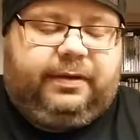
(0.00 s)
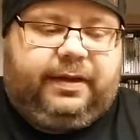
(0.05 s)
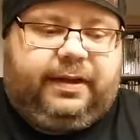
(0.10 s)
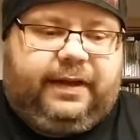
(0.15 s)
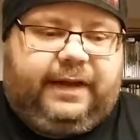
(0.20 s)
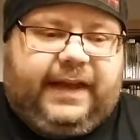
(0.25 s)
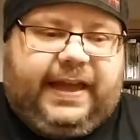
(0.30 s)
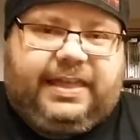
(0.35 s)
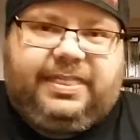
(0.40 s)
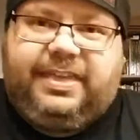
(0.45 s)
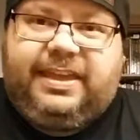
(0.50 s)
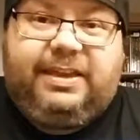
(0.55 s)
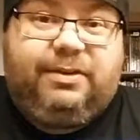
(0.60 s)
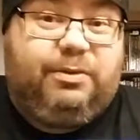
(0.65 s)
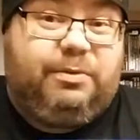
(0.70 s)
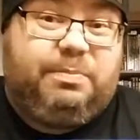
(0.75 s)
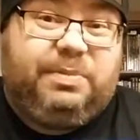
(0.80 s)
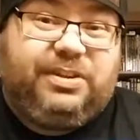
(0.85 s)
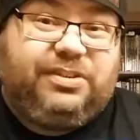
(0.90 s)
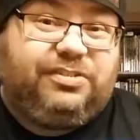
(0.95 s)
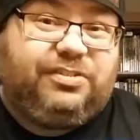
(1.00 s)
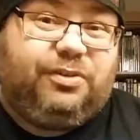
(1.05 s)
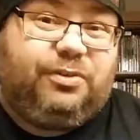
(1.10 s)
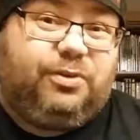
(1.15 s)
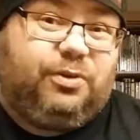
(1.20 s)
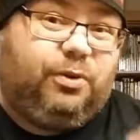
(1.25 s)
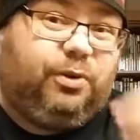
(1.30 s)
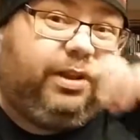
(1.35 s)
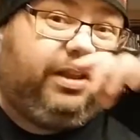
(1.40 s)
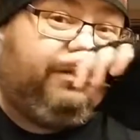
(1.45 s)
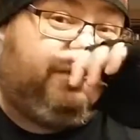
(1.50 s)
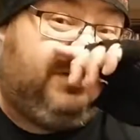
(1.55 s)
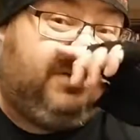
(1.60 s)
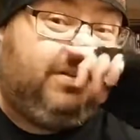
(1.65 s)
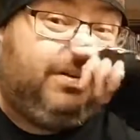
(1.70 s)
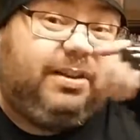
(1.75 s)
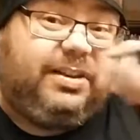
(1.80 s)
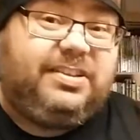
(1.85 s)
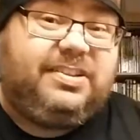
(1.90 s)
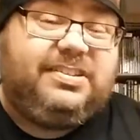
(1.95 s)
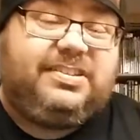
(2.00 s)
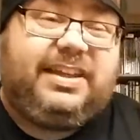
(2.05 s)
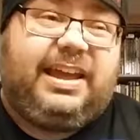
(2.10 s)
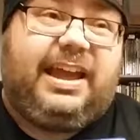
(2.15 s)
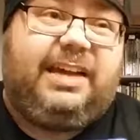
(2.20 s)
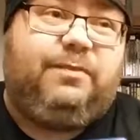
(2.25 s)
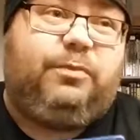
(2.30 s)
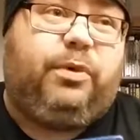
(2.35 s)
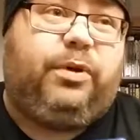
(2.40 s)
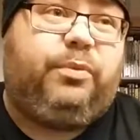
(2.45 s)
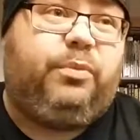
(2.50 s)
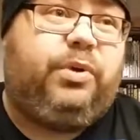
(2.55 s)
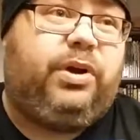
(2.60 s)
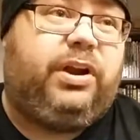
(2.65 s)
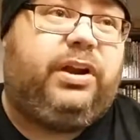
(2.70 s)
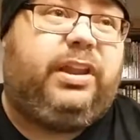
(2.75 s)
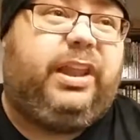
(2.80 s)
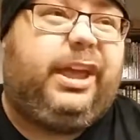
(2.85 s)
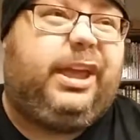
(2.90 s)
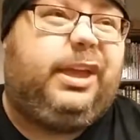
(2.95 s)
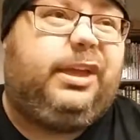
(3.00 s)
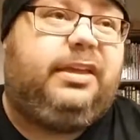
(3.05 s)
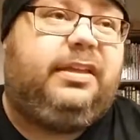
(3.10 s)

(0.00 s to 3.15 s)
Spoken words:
I think it would be so cool if you were to just have one where, like,